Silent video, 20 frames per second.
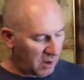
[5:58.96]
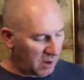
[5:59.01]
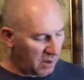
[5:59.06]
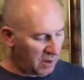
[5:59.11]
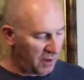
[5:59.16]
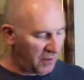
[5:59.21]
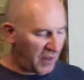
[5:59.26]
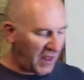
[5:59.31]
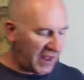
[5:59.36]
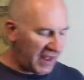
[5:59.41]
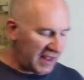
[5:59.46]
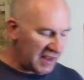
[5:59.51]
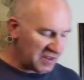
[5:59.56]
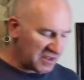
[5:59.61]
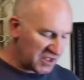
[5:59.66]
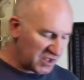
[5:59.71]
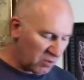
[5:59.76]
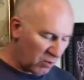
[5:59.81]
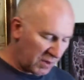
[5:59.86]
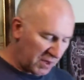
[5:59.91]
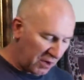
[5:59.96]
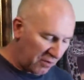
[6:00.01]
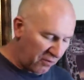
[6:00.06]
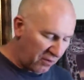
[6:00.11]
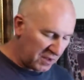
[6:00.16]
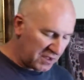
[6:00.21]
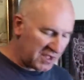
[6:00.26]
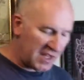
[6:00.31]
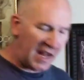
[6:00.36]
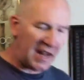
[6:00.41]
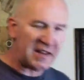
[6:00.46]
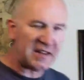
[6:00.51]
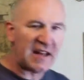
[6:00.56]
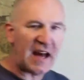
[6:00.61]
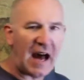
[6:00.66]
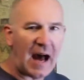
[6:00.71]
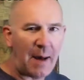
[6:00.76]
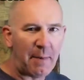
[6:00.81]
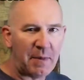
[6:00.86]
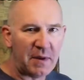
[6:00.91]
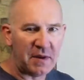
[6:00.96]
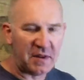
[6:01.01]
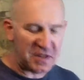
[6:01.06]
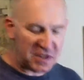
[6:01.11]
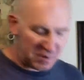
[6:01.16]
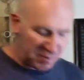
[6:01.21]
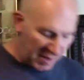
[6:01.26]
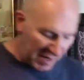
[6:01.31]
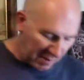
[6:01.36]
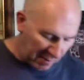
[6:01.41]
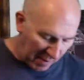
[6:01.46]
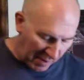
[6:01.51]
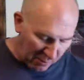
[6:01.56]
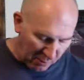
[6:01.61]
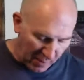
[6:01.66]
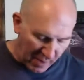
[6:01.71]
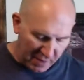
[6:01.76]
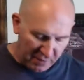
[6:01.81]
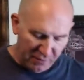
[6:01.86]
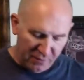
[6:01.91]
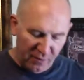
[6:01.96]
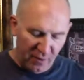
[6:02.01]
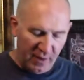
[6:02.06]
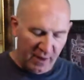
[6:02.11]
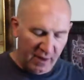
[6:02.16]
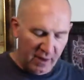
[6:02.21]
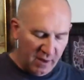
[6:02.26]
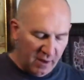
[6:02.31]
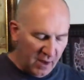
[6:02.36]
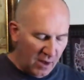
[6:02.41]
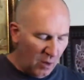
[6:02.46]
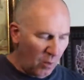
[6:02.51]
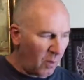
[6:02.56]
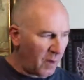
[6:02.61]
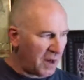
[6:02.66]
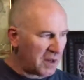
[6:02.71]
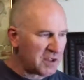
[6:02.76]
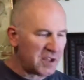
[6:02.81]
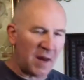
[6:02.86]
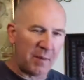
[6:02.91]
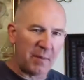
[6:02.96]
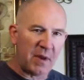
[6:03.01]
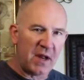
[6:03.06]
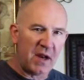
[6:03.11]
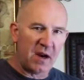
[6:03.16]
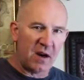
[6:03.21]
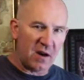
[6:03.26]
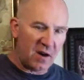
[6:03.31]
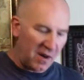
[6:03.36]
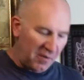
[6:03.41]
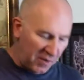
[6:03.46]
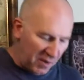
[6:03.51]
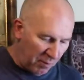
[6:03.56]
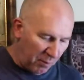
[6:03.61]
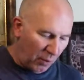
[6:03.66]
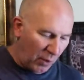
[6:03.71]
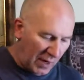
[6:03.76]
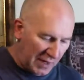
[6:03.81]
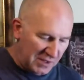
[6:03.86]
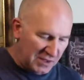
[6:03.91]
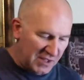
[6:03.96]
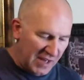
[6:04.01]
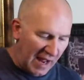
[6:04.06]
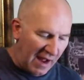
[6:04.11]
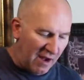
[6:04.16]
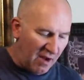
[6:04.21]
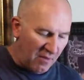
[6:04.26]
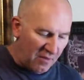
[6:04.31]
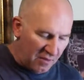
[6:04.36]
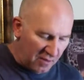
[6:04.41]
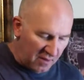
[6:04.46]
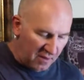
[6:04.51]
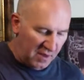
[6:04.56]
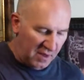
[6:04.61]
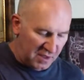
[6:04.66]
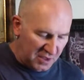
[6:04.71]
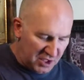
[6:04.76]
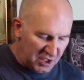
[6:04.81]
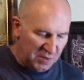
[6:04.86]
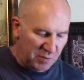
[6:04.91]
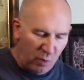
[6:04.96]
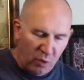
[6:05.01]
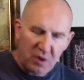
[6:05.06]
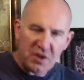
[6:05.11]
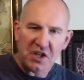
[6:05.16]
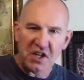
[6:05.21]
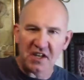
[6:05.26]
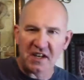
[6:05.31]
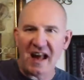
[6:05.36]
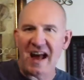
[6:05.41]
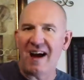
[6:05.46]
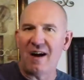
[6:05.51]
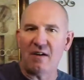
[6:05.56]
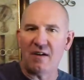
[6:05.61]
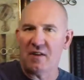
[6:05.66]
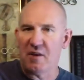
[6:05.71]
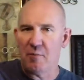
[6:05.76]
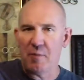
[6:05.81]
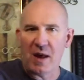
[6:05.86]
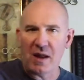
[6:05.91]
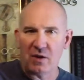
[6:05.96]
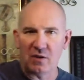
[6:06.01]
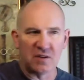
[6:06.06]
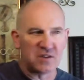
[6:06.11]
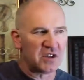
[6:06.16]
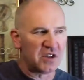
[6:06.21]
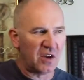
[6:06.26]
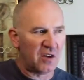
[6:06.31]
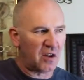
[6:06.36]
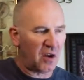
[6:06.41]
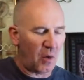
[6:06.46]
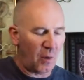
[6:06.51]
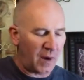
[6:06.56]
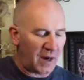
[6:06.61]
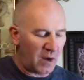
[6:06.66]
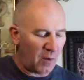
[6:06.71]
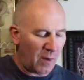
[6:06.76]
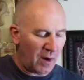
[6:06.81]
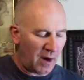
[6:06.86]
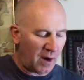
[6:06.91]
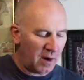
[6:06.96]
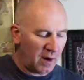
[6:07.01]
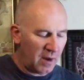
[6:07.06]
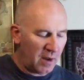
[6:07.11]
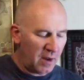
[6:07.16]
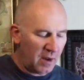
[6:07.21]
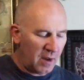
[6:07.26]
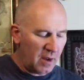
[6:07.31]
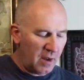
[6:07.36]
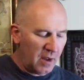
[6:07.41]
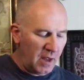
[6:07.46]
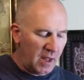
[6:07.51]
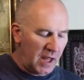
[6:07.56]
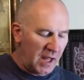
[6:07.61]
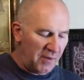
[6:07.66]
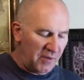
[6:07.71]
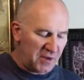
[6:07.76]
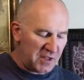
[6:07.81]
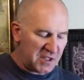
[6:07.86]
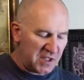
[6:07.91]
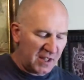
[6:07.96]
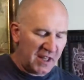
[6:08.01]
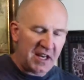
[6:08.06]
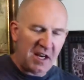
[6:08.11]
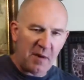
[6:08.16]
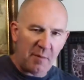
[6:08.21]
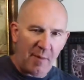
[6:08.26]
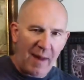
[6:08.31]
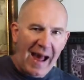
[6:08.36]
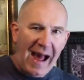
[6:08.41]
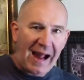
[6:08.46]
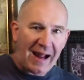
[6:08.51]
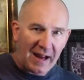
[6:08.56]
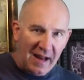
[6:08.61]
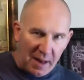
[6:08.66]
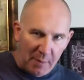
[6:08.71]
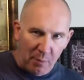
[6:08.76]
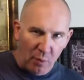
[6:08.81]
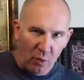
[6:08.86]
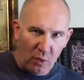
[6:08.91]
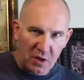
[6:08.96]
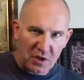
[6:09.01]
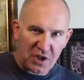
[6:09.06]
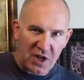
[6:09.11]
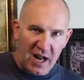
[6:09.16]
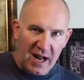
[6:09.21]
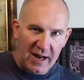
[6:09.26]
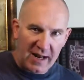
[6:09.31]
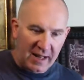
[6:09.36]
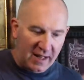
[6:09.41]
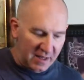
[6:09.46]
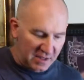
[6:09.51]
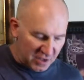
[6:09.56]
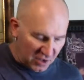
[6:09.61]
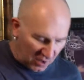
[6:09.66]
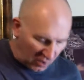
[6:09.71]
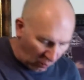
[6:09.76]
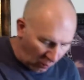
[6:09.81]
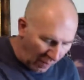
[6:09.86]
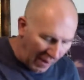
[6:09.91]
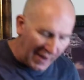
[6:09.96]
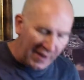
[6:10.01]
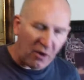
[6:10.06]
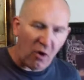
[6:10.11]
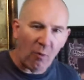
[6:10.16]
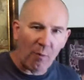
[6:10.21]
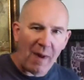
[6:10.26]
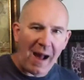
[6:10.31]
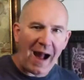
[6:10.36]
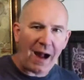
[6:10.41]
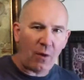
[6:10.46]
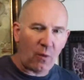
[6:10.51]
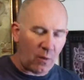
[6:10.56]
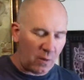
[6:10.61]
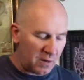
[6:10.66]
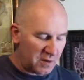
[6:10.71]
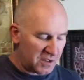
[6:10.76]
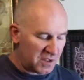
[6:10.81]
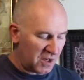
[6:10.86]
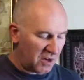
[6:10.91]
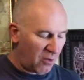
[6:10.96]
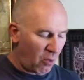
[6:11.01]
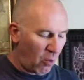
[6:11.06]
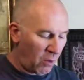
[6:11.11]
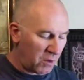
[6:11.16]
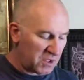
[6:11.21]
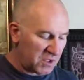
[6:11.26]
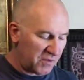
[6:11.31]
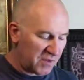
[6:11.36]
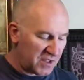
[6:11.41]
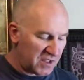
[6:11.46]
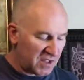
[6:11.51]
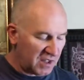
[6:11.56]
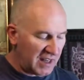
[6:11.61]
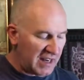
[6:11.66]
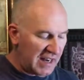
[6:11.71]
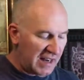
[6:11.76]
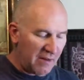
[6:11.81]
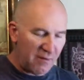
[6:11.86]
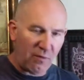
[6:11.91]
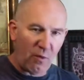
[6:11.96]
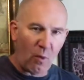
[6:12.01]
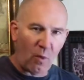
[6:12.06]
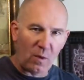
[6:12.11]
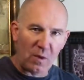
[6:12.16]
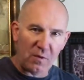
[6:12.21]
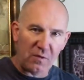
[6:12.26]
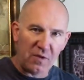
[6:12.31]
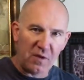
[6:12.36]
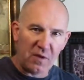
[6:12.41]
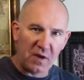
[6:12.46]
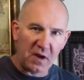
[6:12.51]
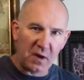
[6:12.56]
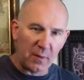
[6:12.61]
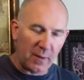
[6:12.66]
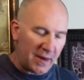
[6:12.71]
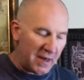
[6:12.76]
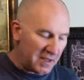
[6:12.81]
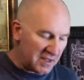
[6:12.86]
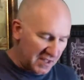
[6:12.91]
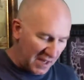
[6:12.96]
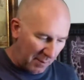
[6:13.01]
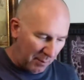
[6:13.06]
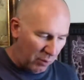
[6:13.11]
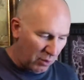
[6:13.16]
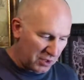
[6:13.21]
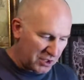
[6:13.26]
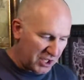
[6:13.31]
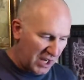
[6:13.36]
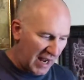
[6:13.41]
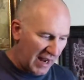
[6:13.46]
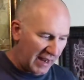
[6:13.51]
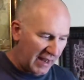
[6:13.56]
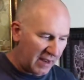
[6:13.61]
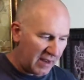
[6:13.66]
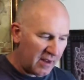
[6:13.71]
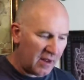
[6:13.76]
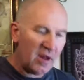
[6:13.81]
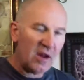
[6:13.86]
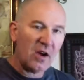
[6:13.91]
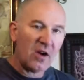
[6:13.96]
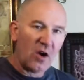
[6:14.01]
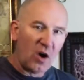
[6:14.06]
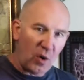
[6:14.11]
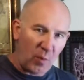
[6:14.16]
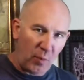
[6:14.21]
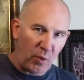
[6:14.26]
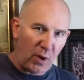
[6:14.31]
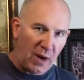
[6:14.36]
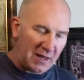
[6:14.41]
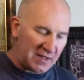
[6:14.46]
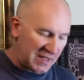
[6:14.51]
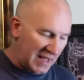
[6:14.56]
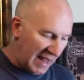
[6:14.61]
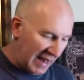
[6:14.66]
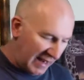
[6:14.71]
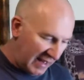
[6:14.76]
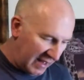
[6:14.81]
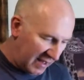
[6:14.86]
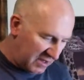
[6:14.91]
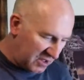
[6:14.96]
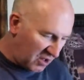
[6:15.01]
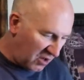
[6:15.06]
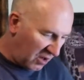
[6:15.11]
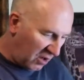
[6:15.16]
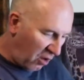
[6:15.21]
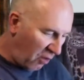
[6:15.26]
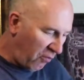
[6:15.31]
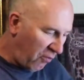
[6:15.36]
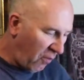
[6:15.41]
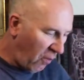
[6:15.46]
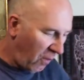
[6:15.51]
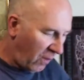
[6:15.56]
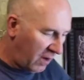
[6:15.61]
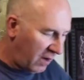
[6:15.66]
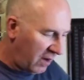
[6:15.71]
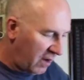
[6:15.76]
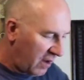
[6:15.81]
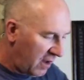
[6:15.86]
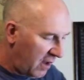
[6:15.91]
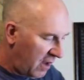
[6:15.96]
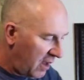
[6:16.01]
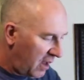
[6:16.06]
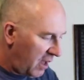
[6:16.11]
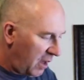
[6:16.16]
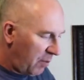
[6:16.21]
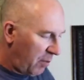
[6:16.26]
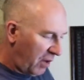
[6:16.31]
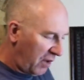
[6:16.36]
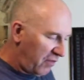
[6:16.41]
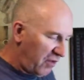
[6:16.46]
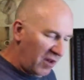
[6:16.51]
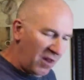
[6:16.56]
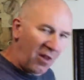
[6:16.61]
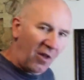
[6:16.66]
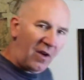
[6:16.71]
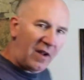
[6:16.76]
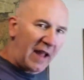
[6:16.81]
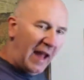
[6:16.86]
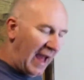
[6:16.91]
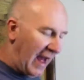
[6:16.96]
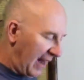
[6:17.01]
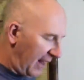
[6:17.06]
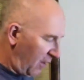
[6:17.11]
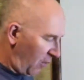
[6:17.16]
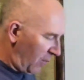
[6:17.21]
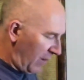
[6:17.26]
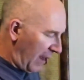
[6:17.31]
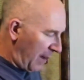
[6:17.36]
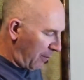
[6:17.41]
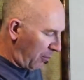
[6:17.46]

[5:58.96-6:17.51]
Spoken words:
the thing is when your foot's on top, and this is being my right foot, when it's here and if you press down, it's just pushing down and the pedal isn't going to go anywhere. If it's leaning back and I push on it, it's going to want to go backwards. And of course, if it's leaning forward a few degrees and I push on it or press on it, it's going to go forward. But if you look at it, when I